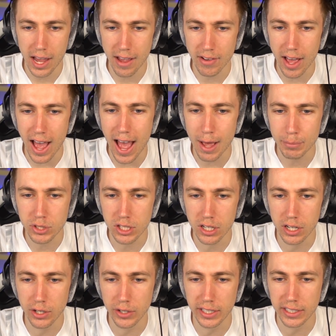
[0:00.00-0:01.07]
I have
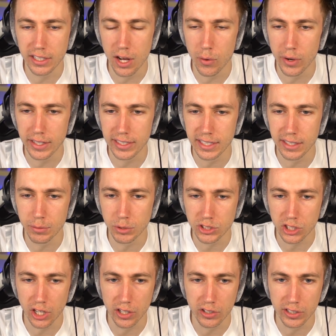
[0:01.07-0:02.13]
absolutely no idea what's
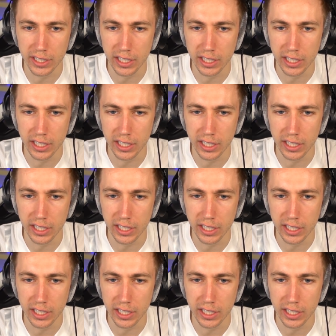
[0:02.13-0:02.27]
going on